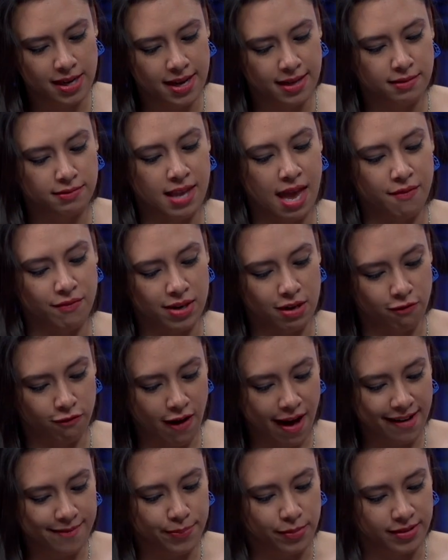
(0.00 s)

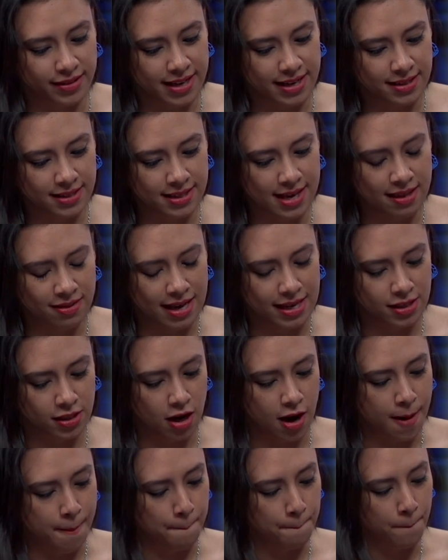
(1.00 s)
75% said they
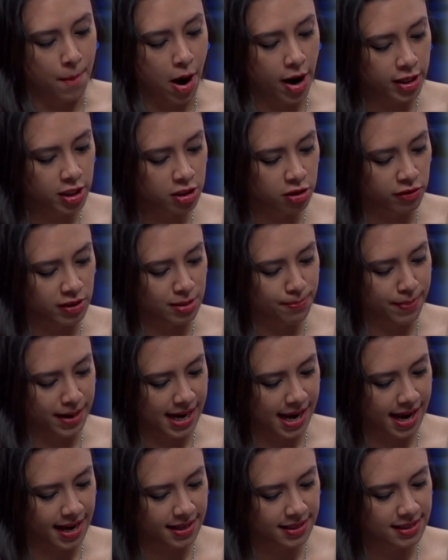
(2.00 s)
saw monstrous
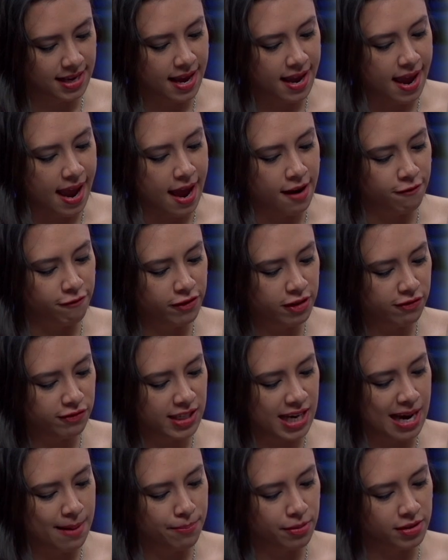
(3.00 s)
beings, and
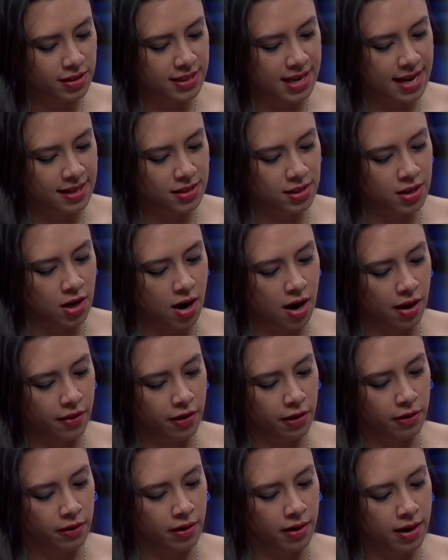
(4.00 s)
15% saw
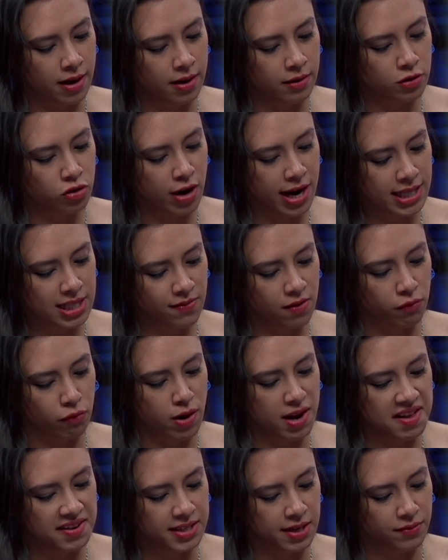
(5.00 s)
the traits of a
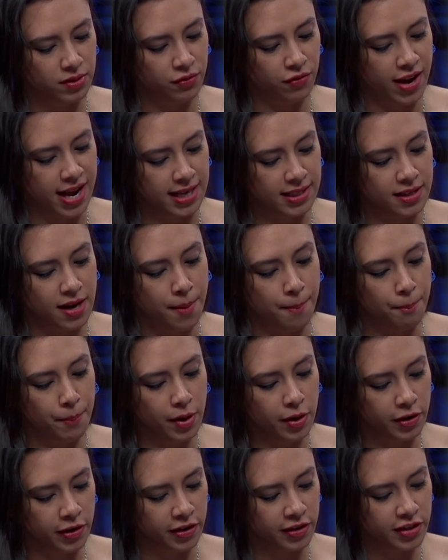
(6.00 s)
relative's face
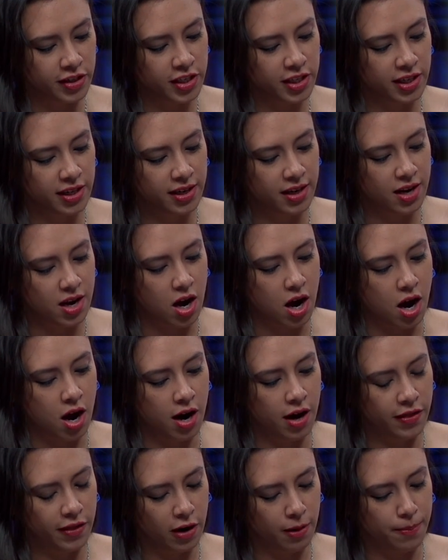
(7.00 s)
emerge
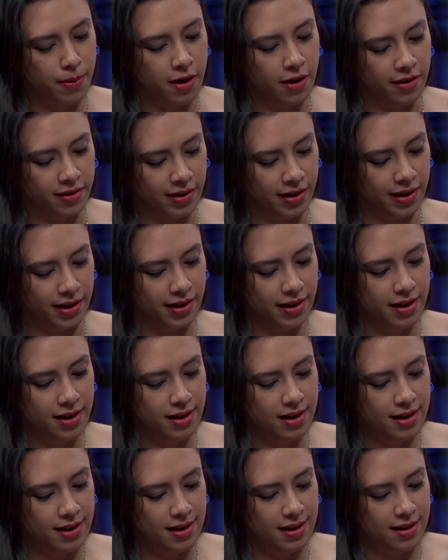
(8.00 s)
on their partner,
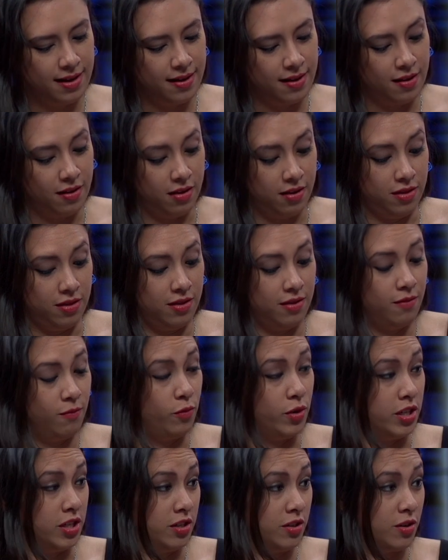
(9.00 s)

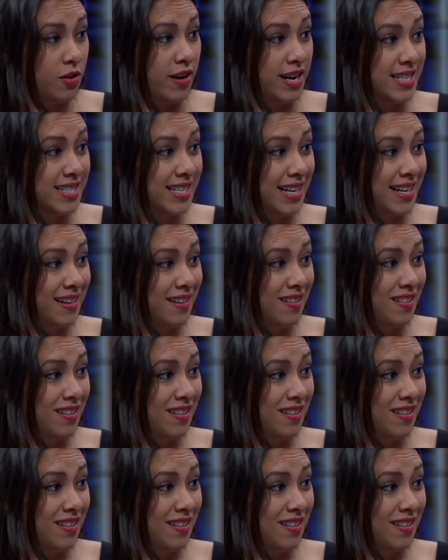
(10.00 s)
which is crazy.